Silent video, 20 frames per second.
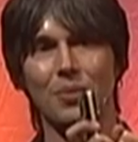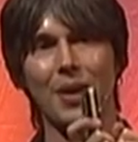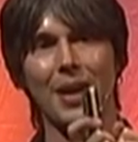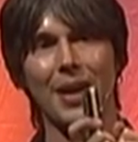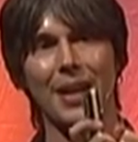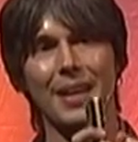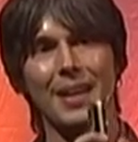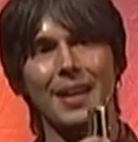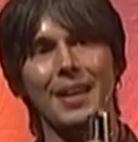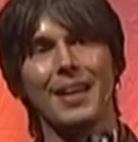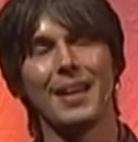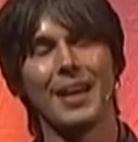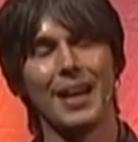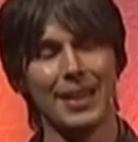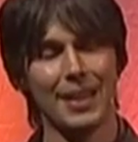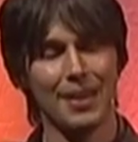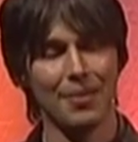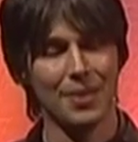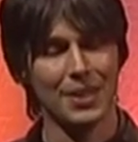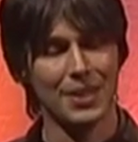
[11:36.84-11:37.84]
away,
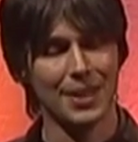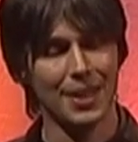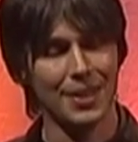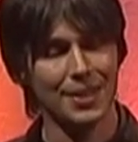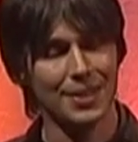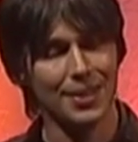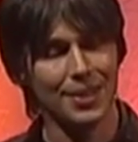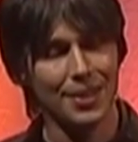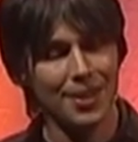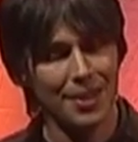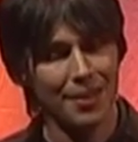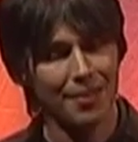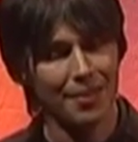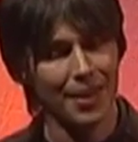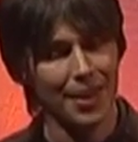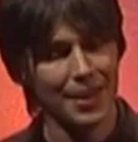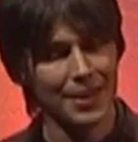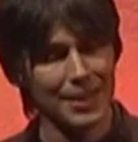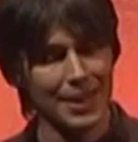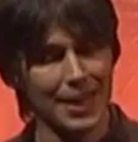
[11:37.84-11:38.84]
and then returned to the
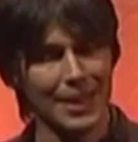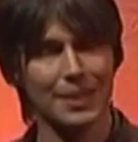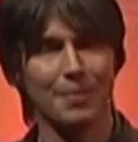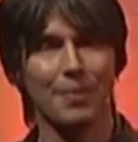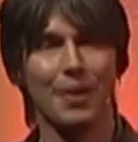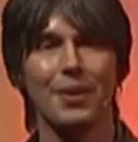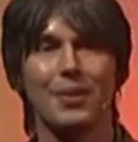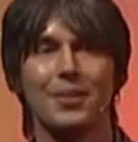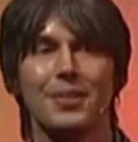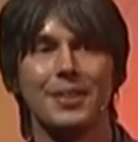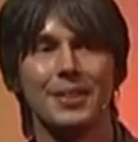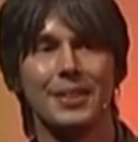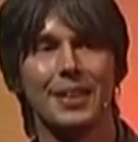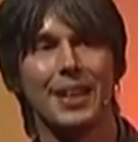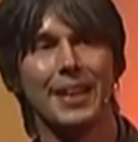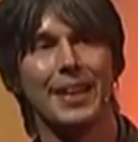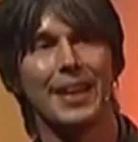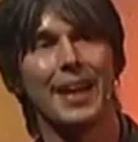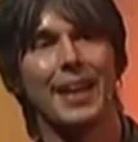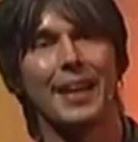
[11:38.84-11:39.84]
universe in explosions
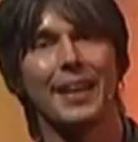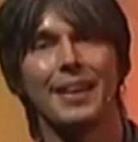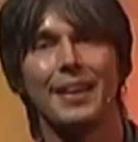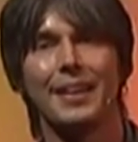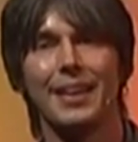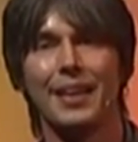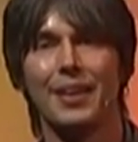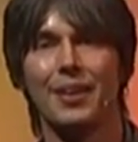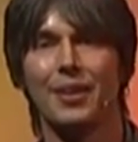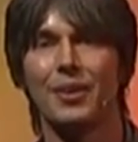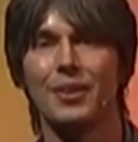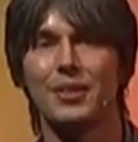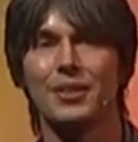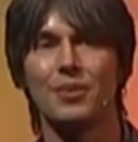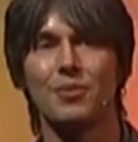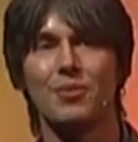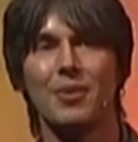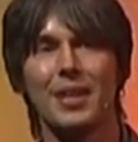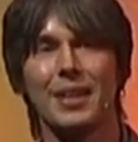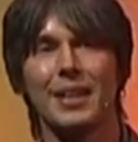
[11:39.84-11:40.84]
like that in order
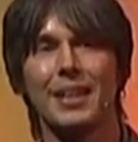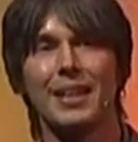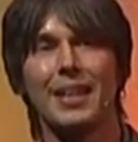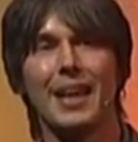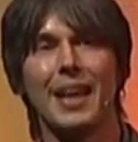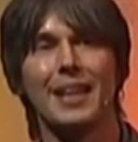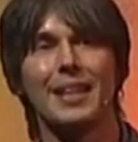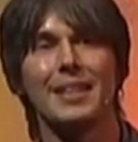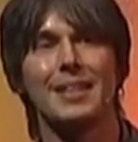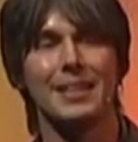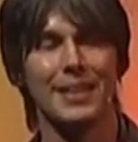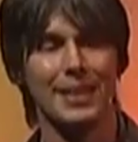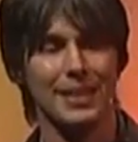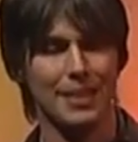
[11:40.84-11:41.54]
to recondense